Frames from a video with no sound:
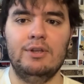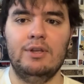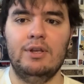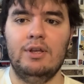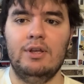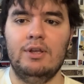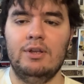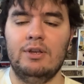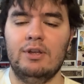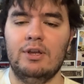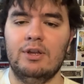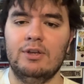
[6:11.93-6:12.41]

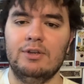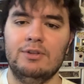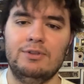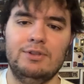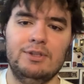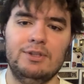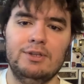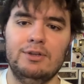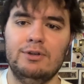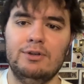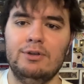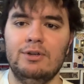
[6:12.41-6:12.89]
not in a
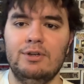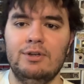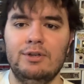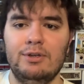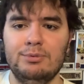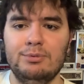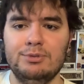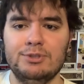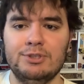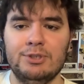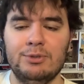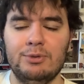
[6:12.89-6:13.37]
theater, and it
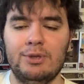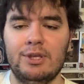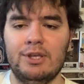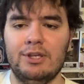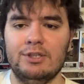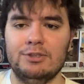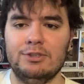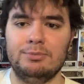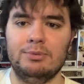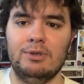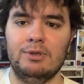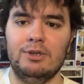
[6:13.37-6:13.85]
was an okay
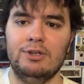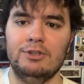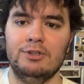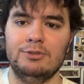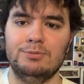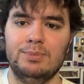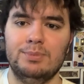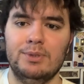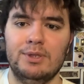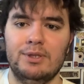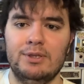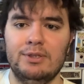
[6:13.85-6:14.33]
experience,
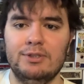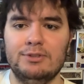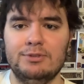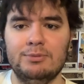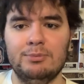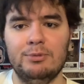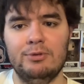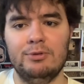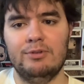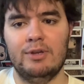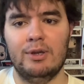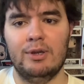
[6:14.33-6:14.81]
but it's a
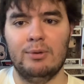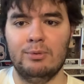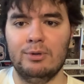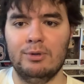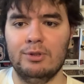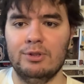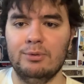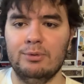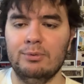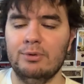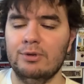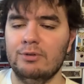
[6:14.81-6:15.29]
movie I
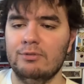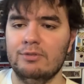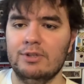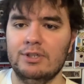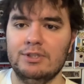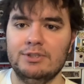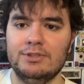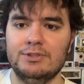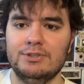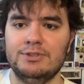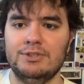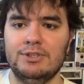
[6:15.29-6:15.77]
really would have
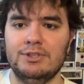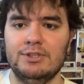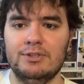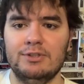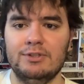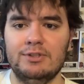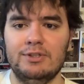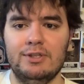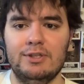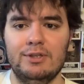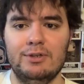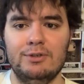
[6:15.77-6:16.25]
liked to see in the
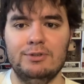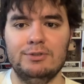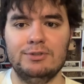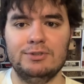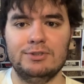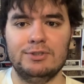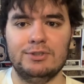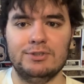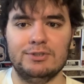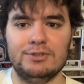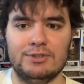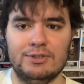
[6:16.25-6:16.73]
theaters
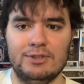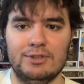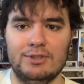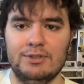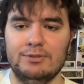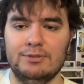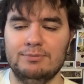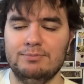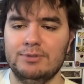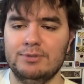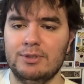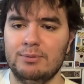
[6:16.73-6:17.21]
because
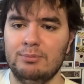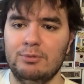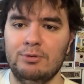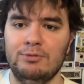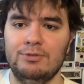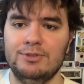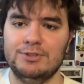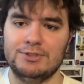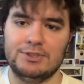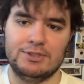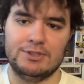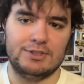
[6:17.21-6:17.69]
some
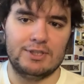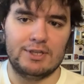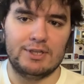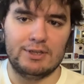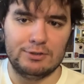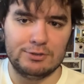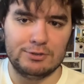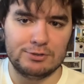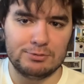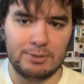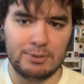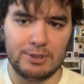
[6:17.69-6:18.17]
movies like that
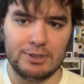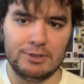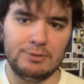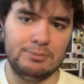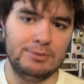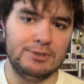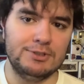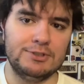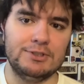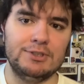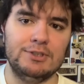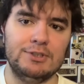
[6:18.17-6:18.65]
are just made to be
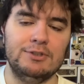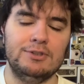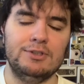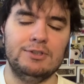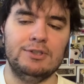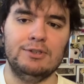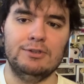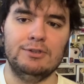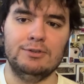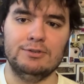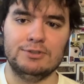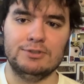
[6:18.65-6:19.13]
seen in
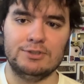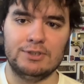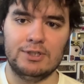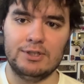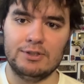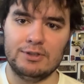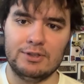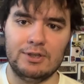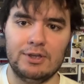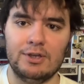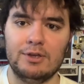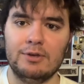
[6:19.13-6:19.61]
theaters, and I
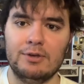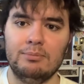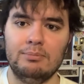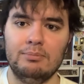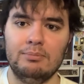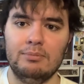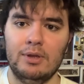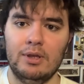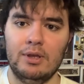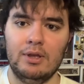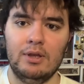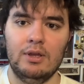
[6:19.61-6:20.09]
think
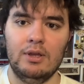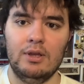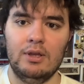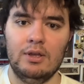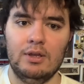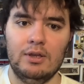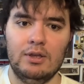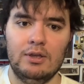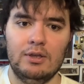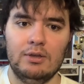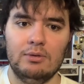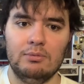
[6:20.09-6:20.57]

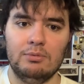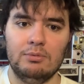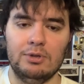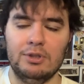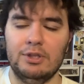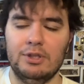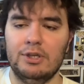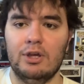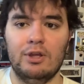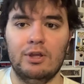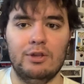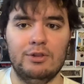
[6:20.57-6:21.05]

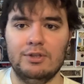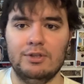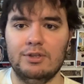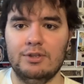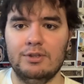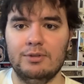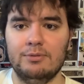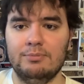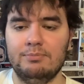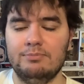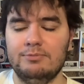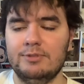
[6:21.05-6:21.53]
really all
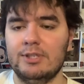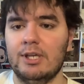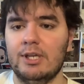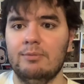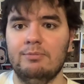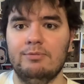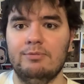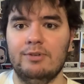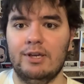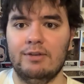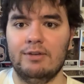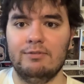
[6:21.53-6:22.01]
the
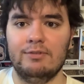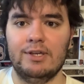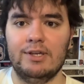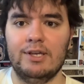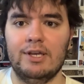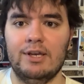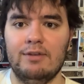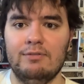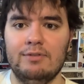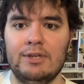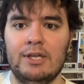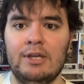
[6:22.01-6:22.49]
top five I
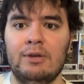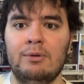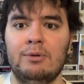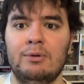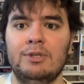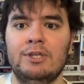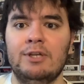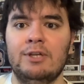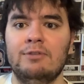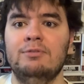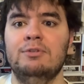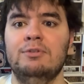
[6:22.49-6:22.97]
have now are
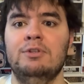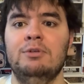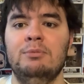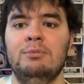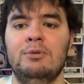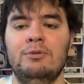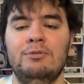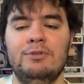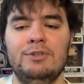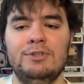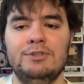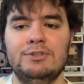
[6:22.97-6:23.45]
definitely
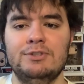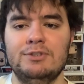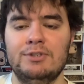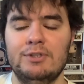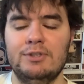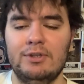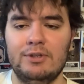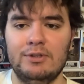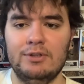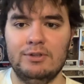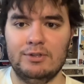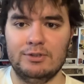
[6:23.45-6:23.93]
movies
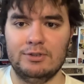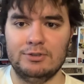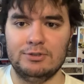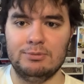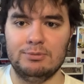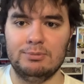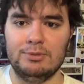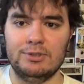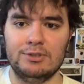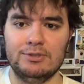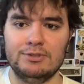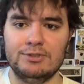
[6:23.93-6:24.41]
that should
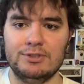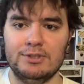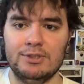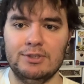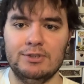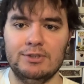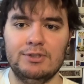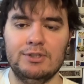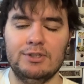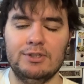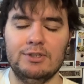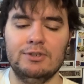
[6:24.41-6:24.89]
be seen in
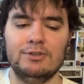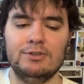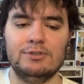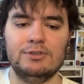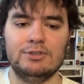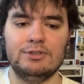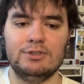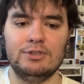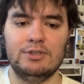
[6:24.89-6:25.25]
theaters,